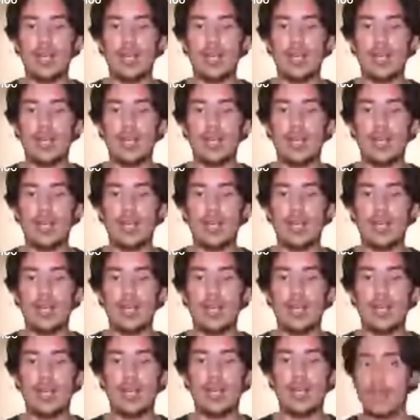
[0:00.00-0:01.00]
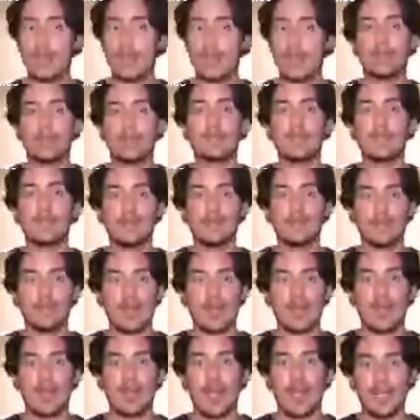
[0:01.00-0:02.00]
and expand this
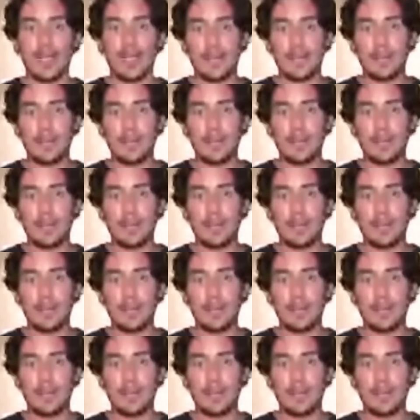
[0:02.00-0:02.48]
resonance